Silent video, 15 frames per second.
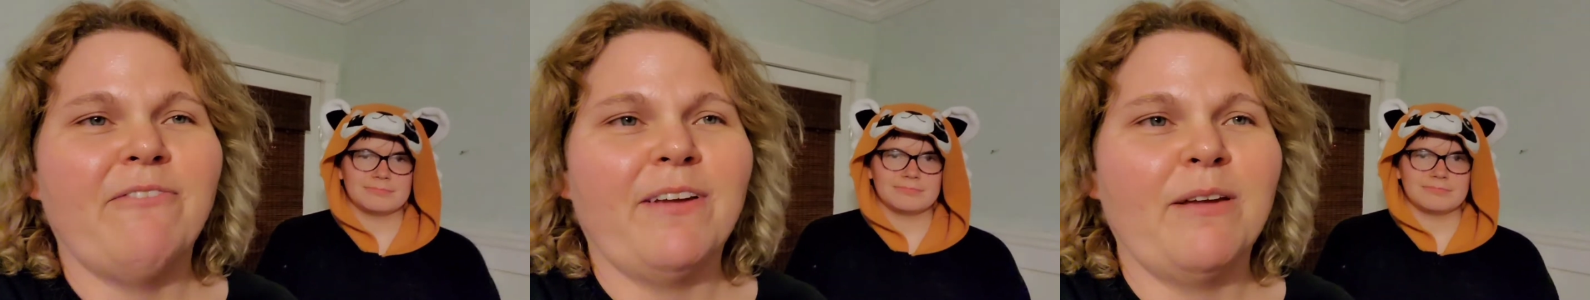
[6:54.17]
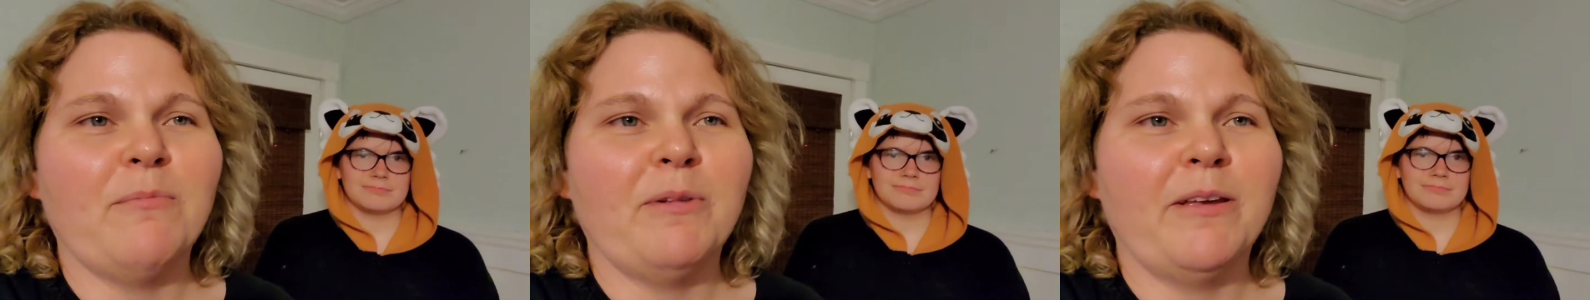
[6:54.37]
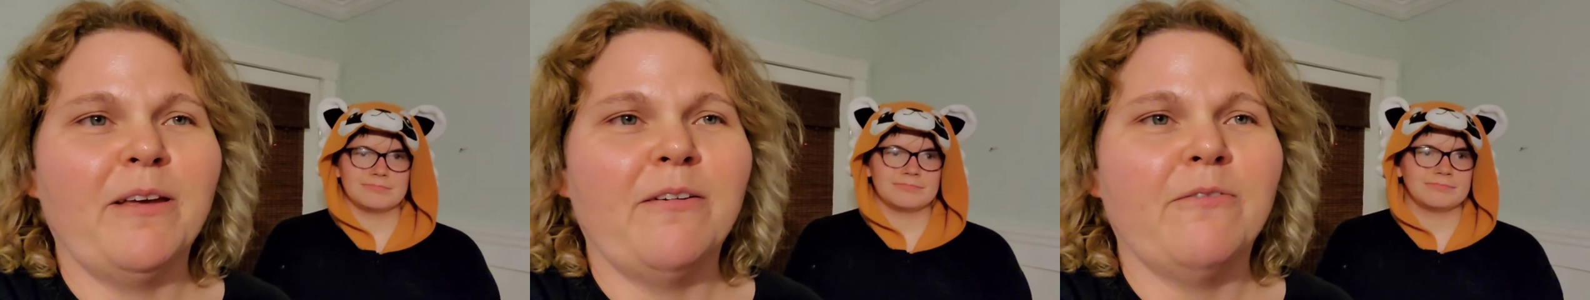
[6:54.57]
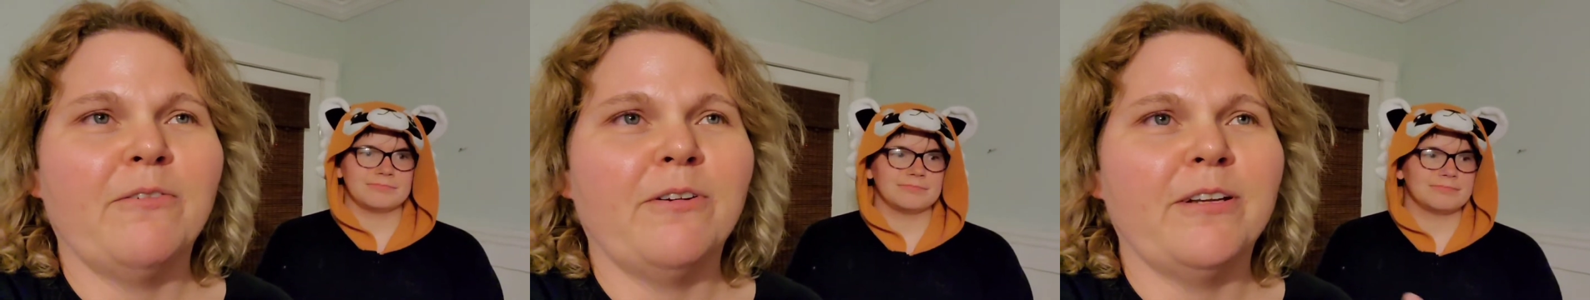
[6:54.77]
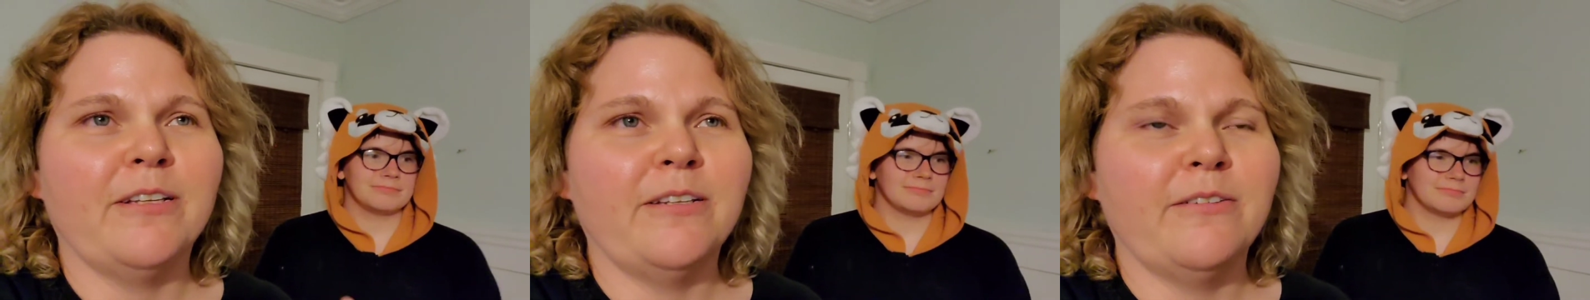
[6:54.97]
Speaker 1: family
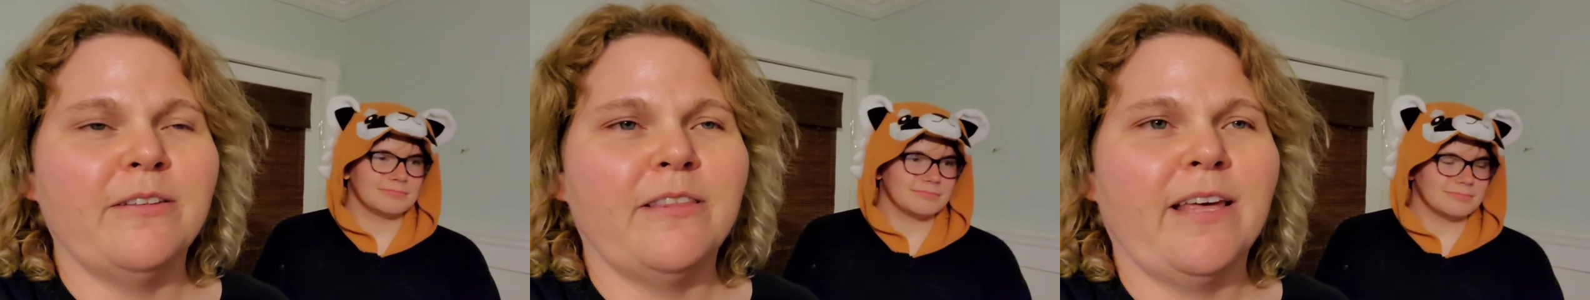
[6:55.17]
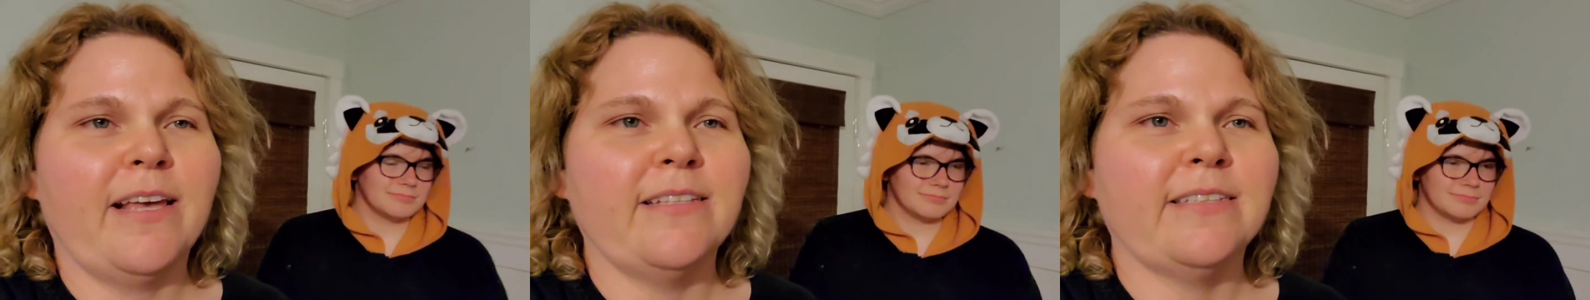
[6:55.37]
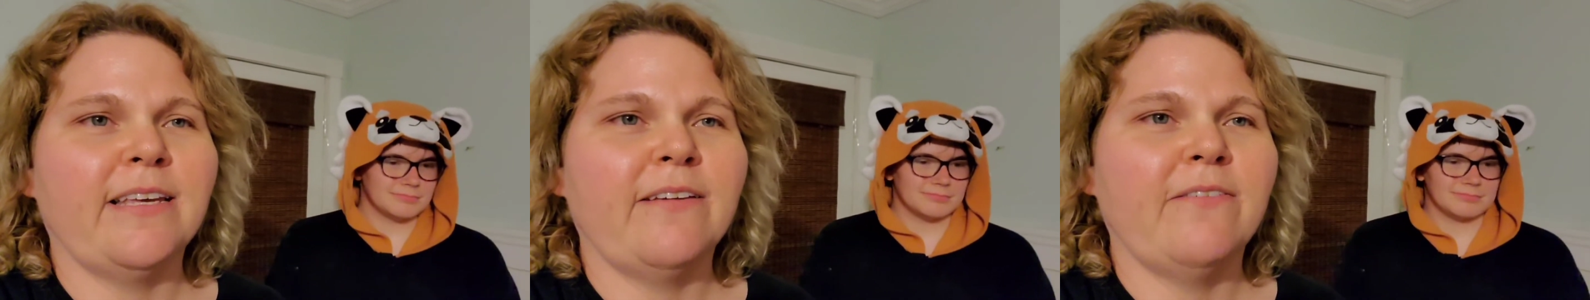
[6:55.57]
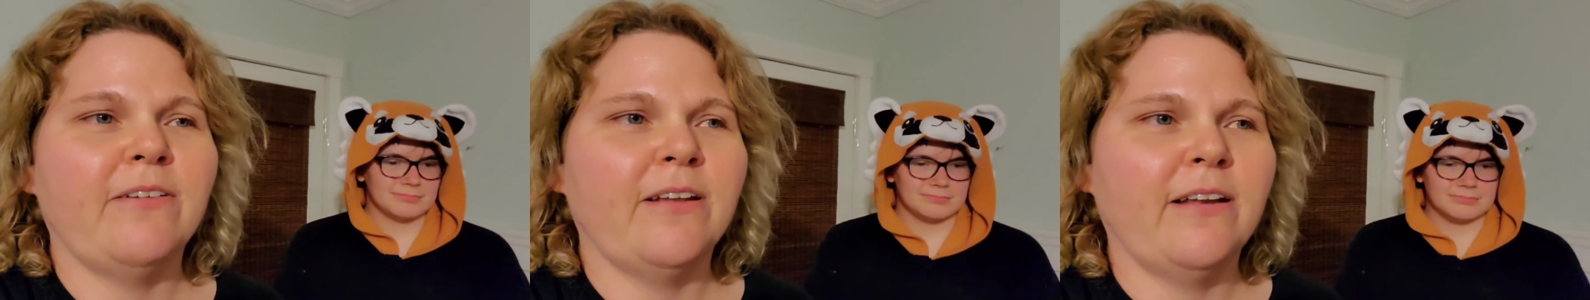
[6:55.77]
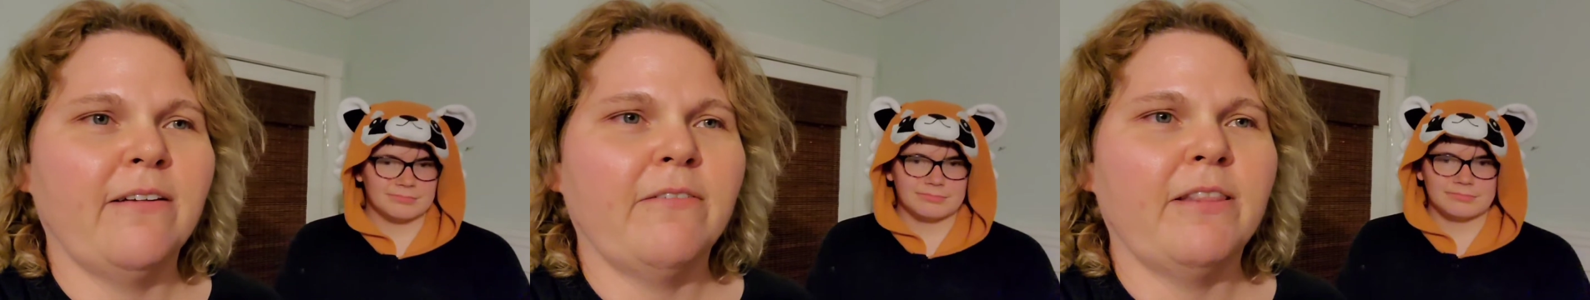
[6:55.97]
over and do the
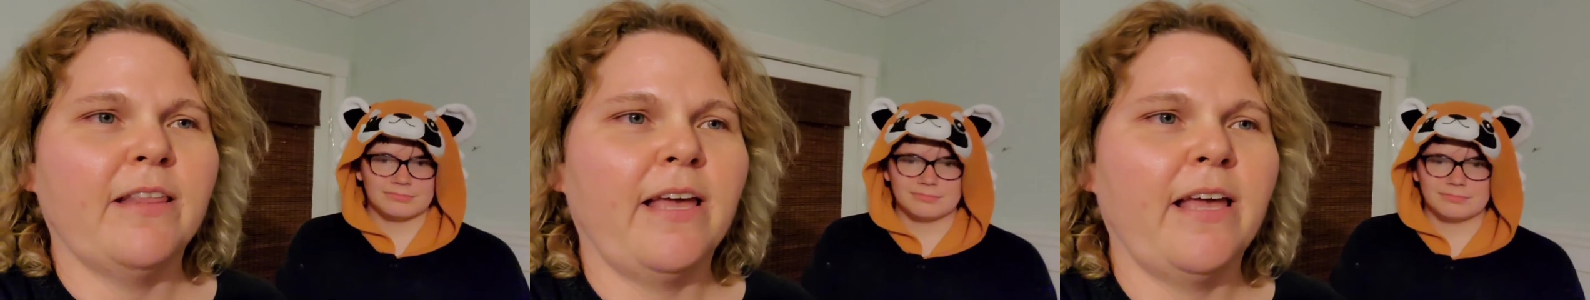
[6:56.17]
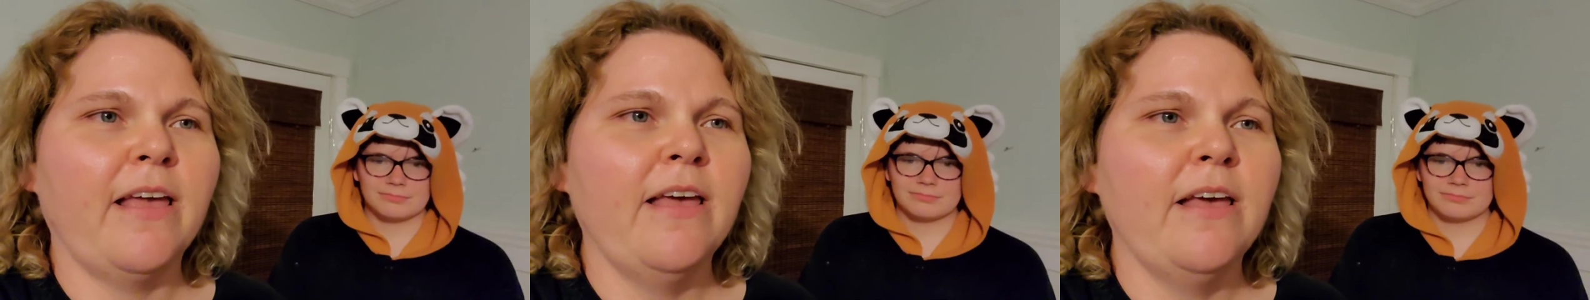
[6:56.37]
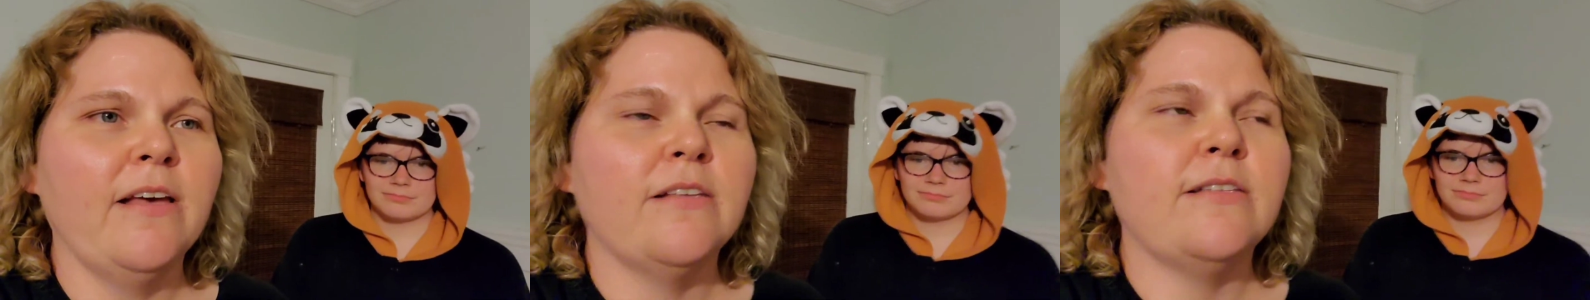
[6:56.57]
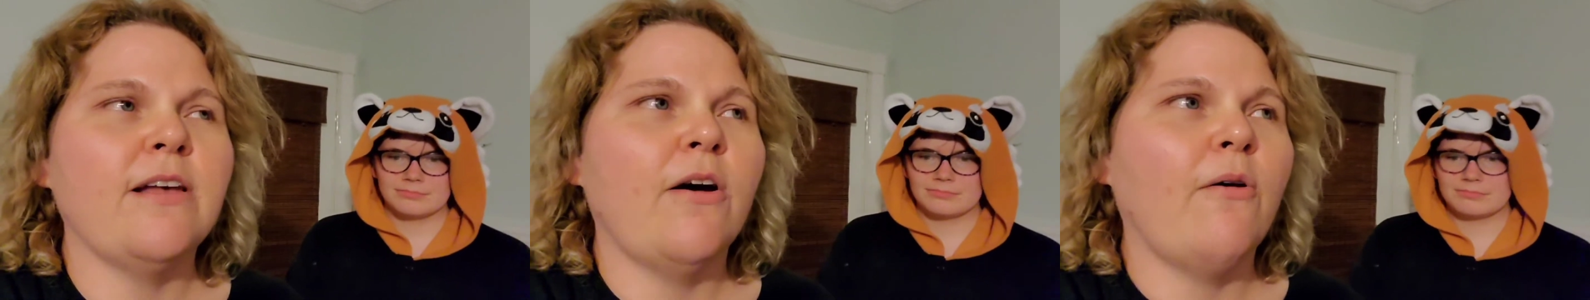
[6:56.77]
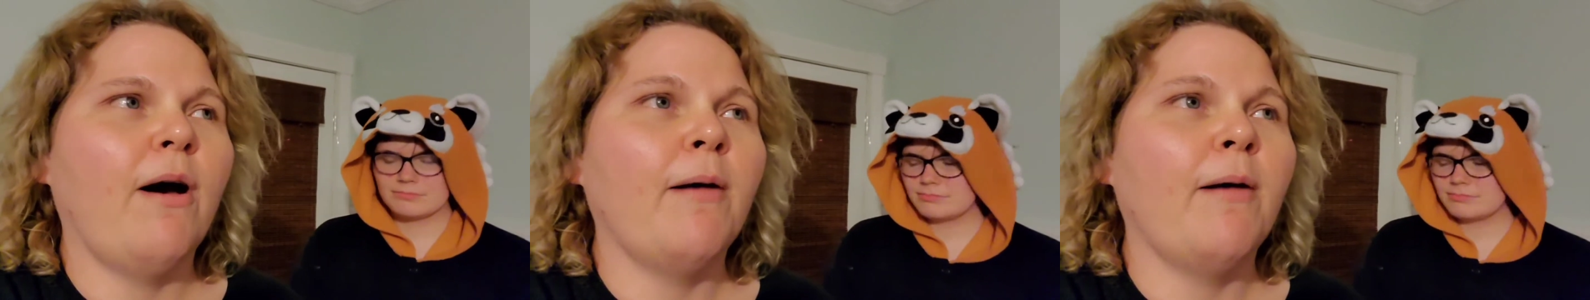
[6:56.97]
Thanksgiving and everything. So